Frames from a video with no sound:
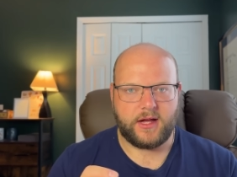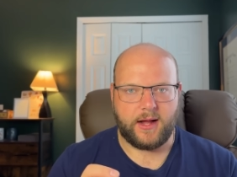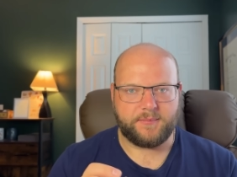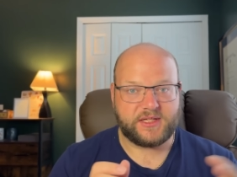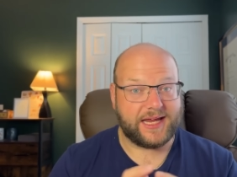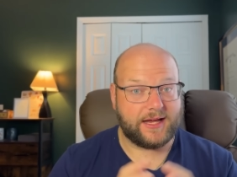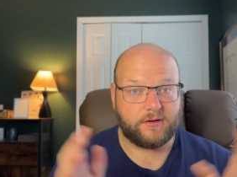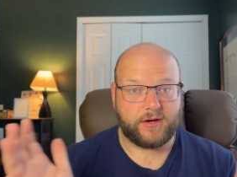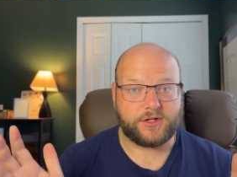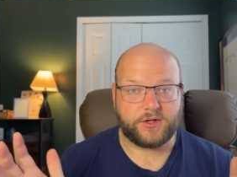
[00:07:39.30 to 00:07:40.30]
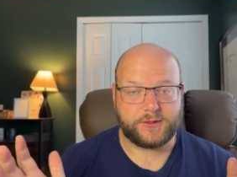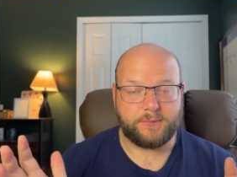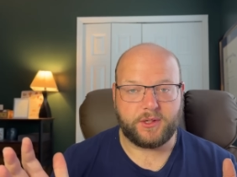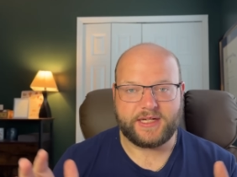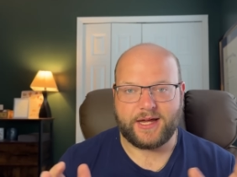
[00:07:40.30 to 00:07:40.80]
say a restaurant is
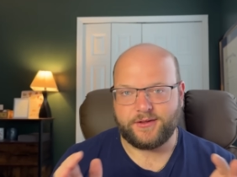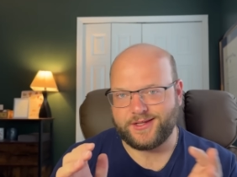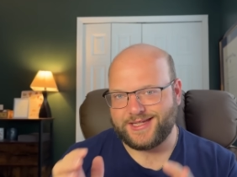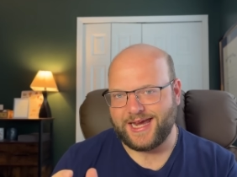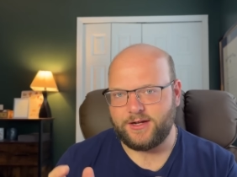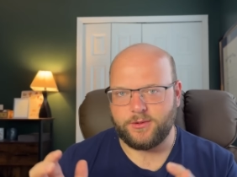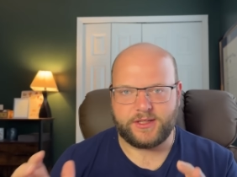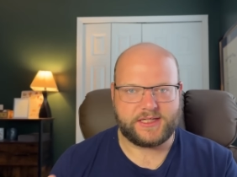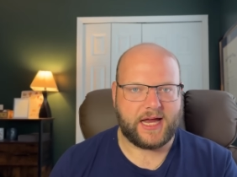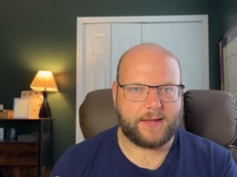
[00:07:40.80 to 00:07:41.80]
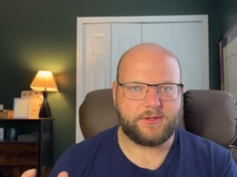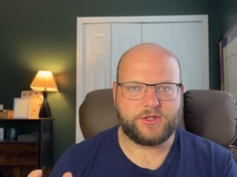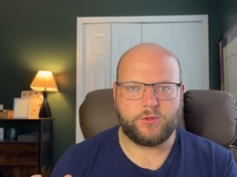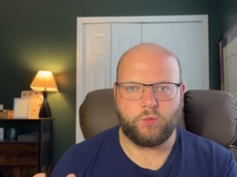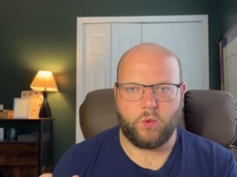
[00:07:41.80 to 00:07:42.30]
booked out on the date or the time
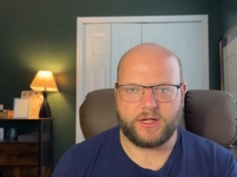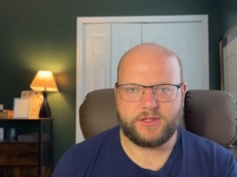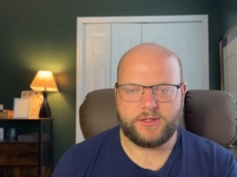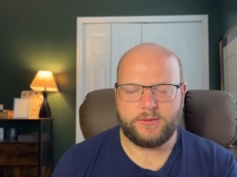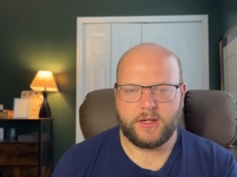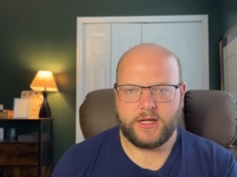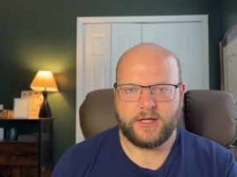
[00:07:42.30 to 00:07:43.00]
that you want to,